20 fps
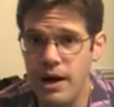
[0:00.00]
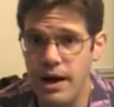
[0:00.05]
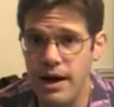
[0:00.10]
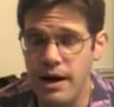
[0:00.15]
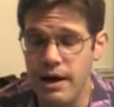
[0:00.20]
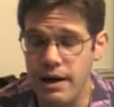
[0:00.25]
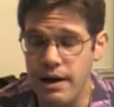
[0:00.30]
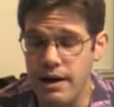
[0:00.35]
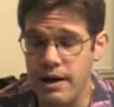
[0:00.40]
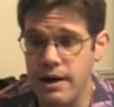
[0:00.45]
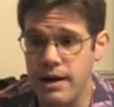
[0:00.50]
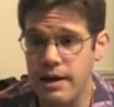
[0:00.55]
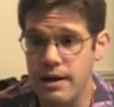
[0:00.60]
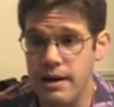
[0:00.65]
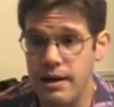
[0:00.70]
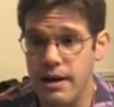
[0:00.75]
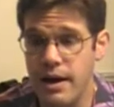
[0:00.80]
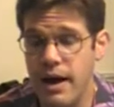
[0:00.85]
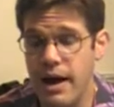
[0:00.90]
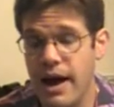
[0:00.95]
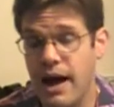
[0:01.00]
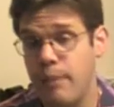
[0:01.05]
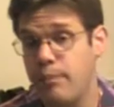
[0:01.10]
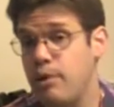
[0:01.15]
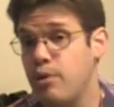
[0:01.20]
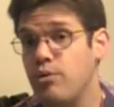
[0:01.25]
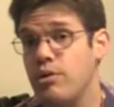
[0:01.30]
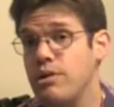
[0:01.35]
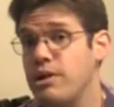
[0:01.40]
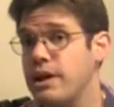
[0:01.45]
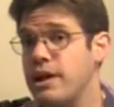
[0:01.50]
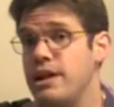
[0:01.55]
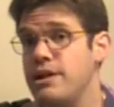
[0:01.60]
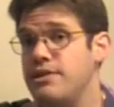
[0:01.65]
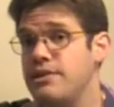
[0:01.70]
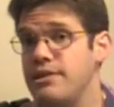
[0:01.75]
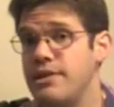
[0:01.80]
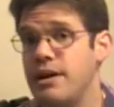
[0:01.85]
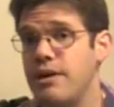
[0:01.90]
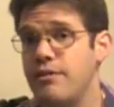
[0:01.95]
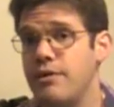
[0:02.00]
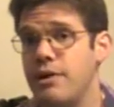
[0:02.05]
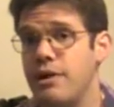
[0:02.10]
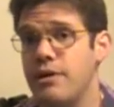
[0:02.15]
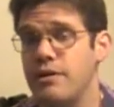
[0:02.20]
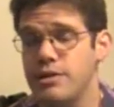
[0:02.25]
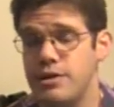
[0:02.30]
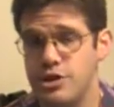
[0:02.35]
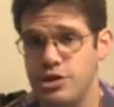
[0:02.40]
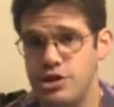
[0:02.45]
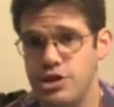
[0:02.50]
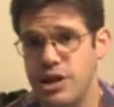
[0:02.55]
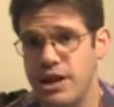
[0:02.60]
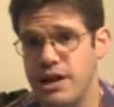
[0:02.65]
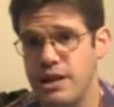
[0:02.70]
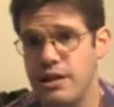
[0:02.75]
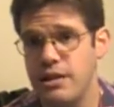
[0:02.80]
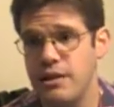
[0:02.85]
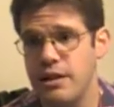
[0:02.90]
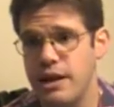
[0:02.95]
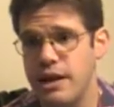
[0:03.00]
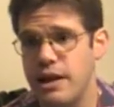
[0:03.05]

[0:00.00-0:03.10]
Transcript: uh, hobby related stuff here on this channel,